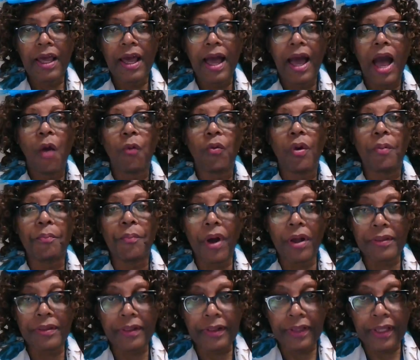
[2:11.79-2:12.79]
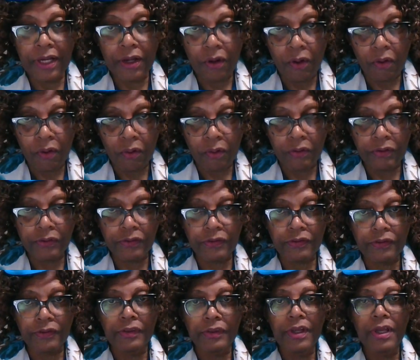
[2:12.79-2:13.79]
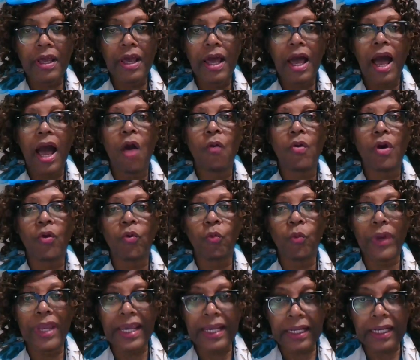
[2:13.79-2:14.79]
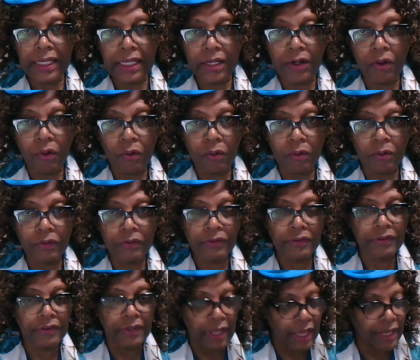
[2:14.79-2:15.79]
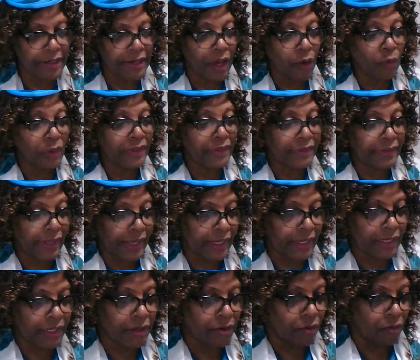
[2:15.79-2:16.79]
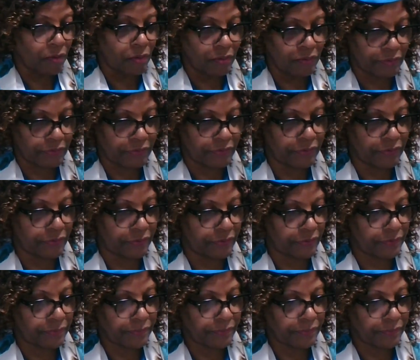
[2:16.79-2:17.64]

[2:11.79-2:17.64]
our monthly goals, our weekly goals, and our daily goals.